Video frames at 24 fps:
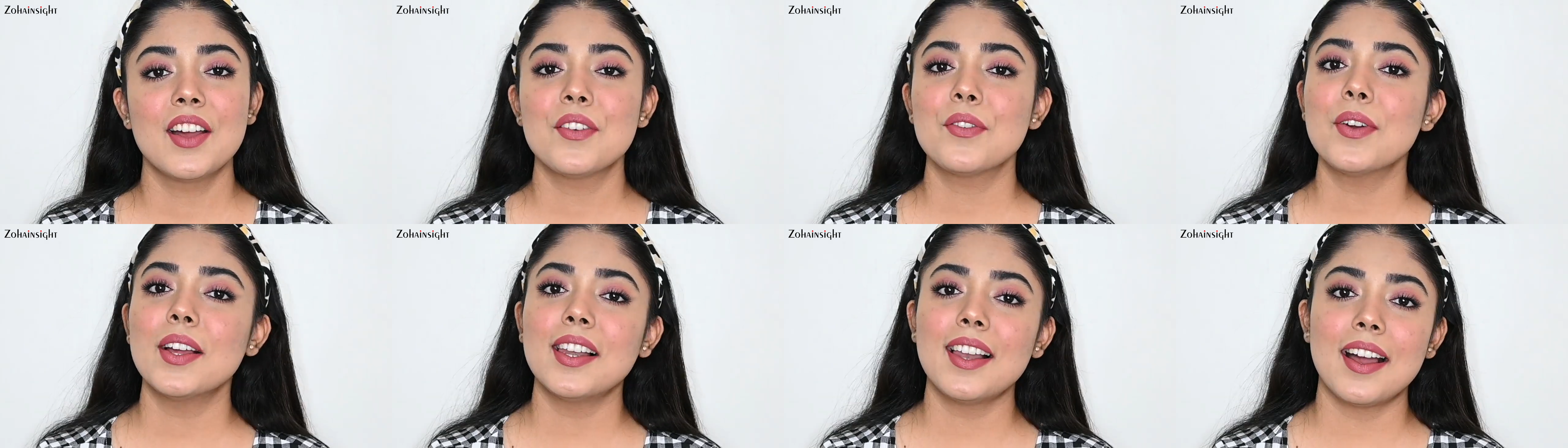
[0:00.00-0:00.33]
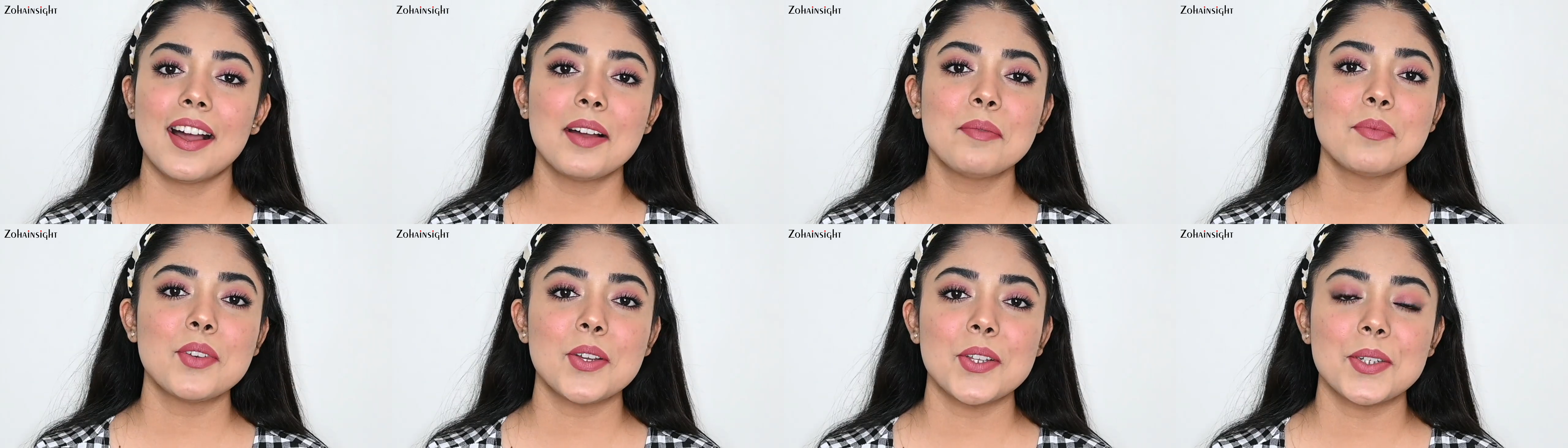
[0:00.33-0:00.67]
Well,
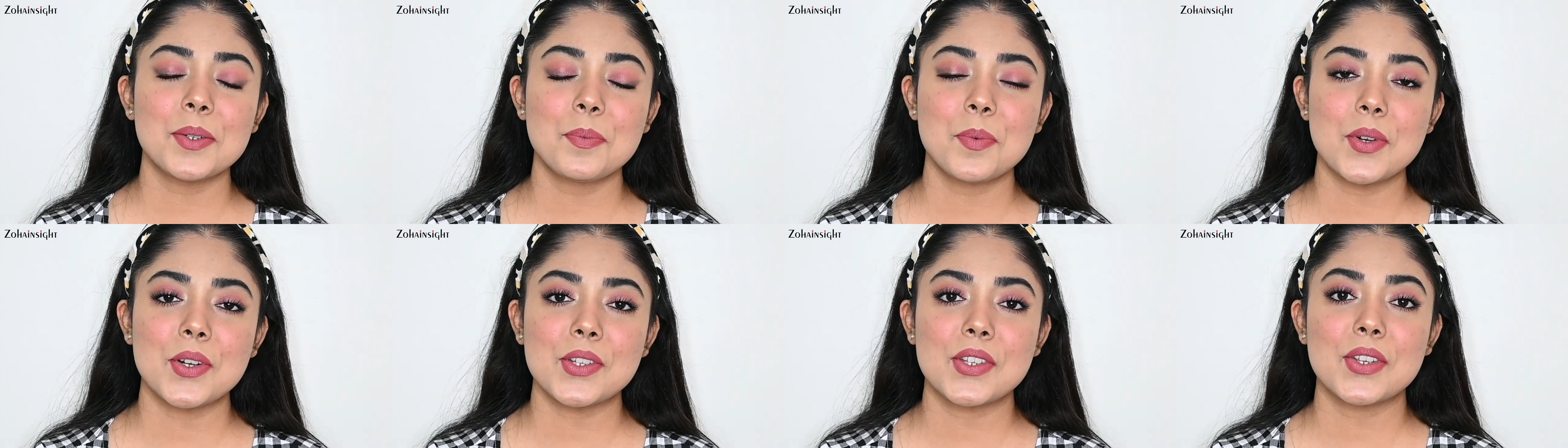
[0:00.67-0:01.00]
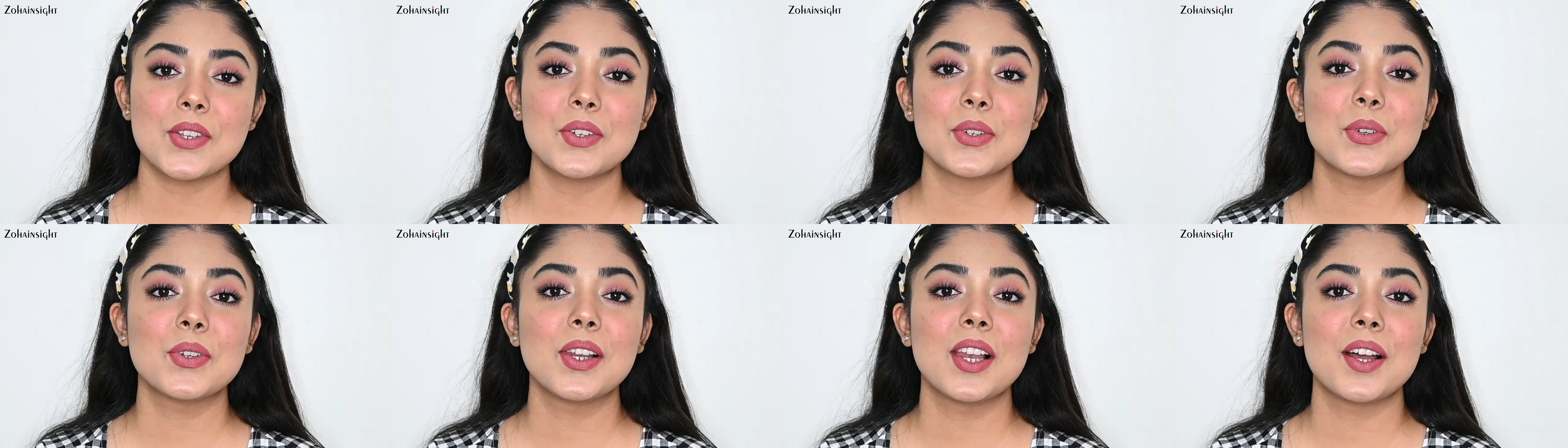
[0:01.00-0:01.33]
I'm not a
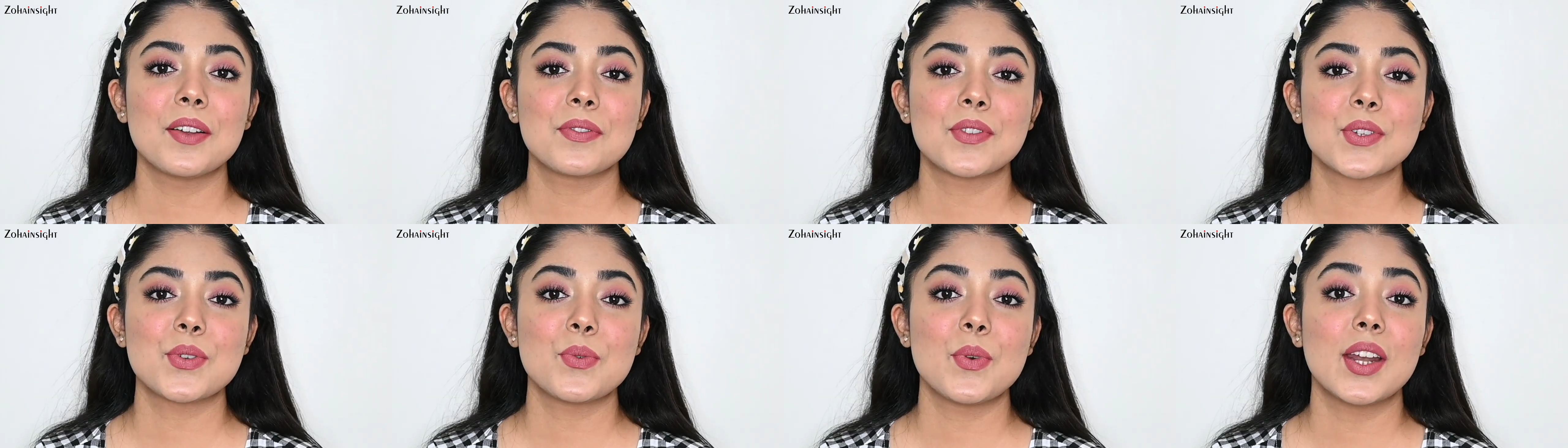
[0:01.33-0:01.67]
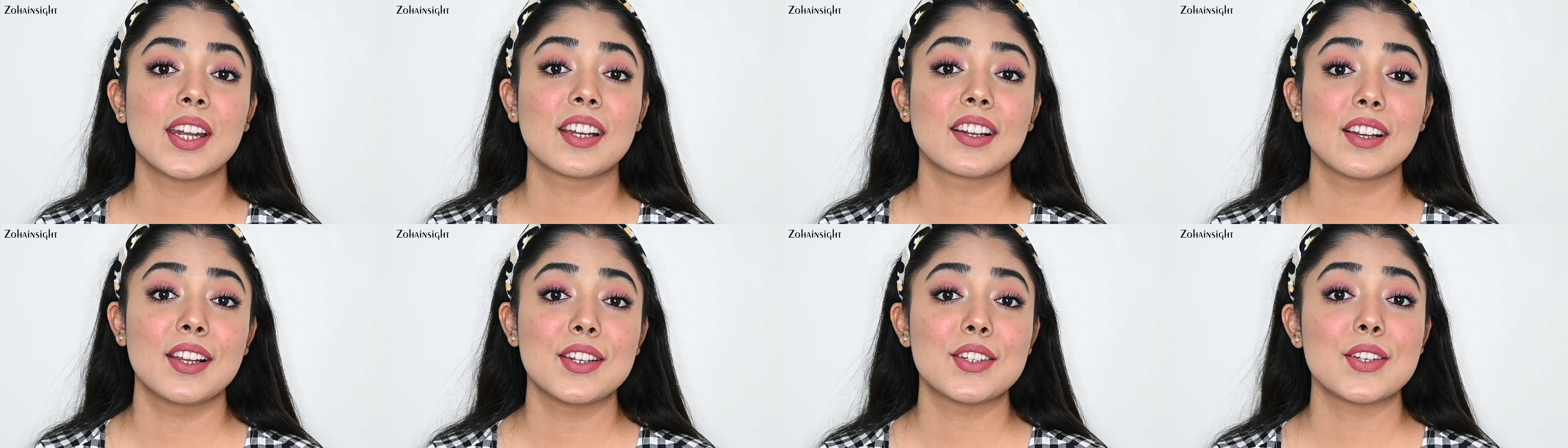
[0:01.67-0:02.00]
person who loves to
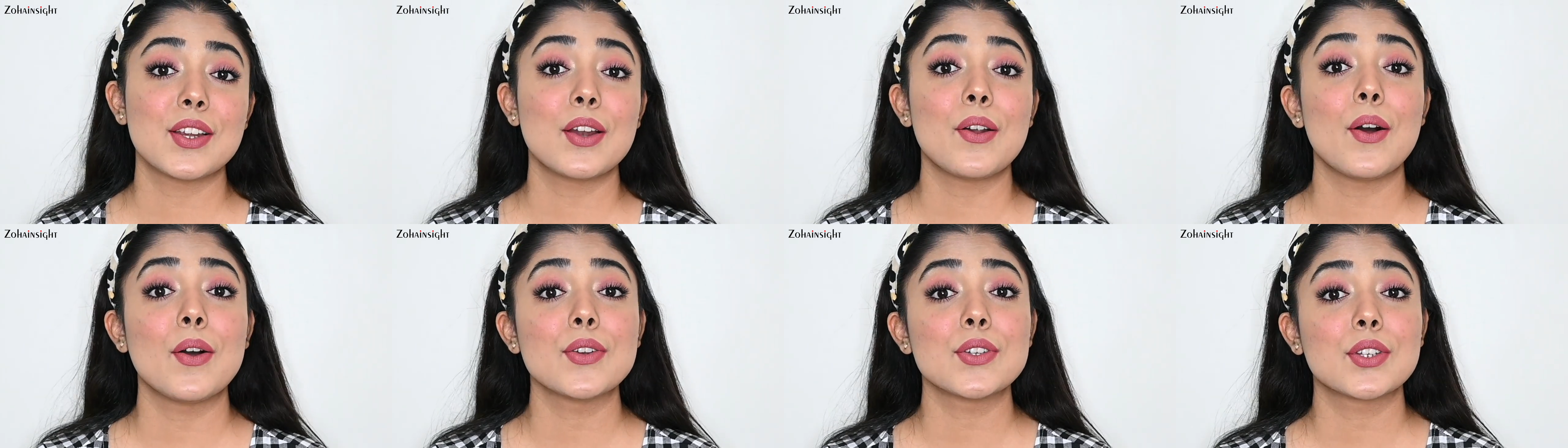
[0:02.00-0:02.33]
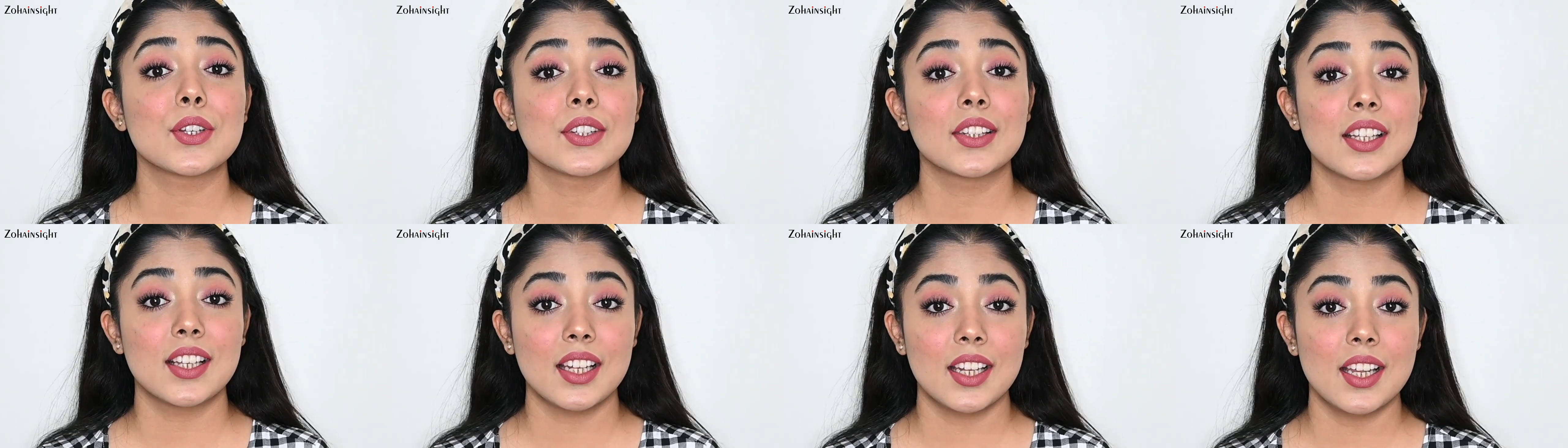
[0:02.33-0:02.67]
wear glitter
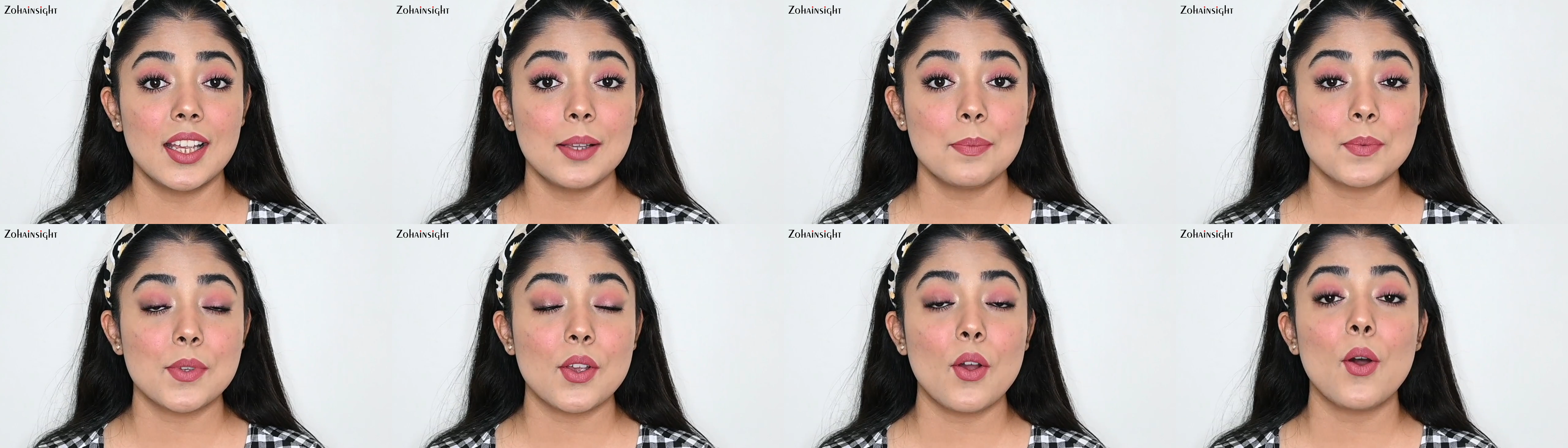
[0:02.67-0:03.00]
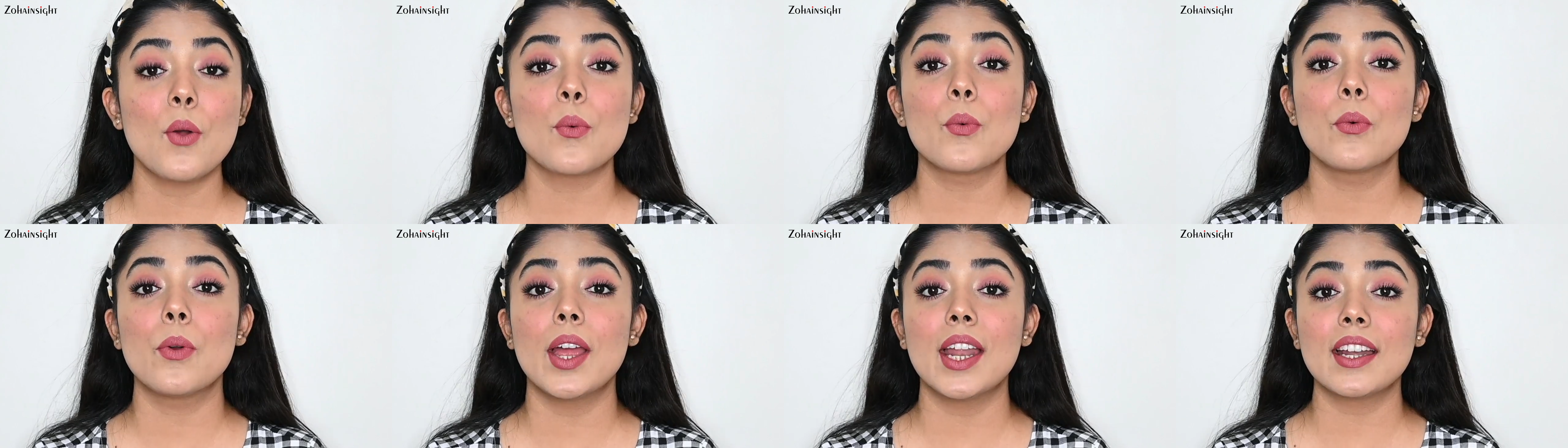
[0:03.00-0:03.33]
onto the lips
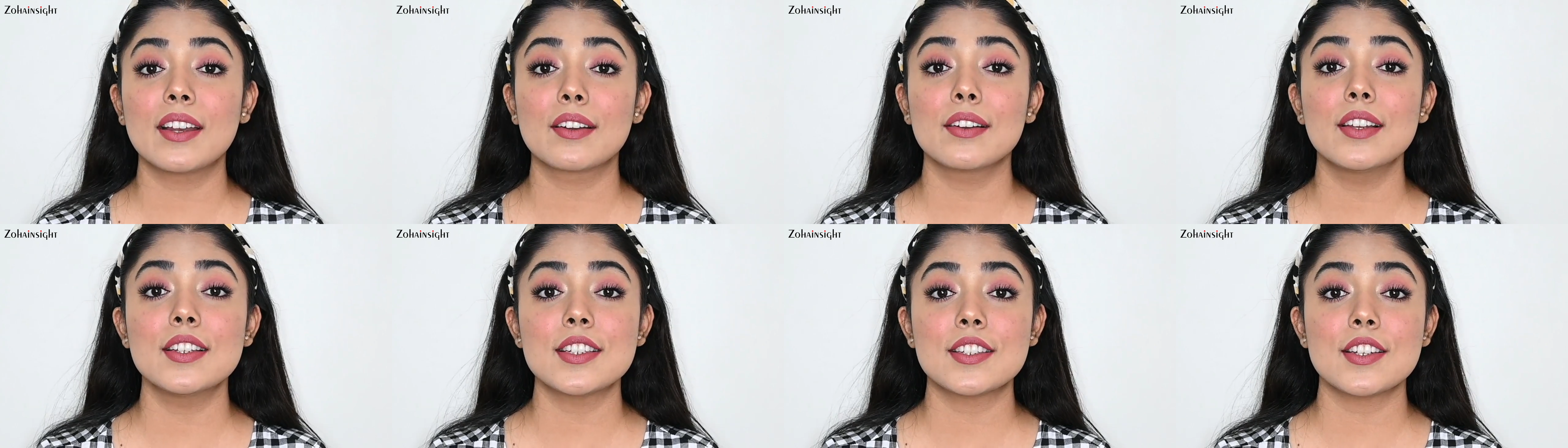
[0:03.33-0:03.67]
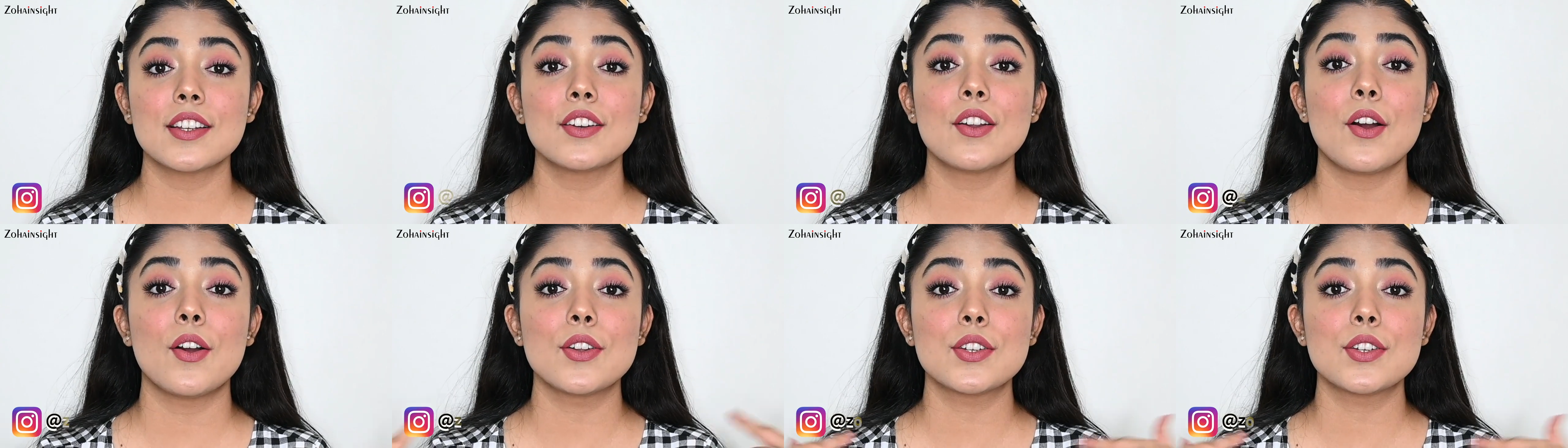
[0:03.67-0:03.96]
or wear glitter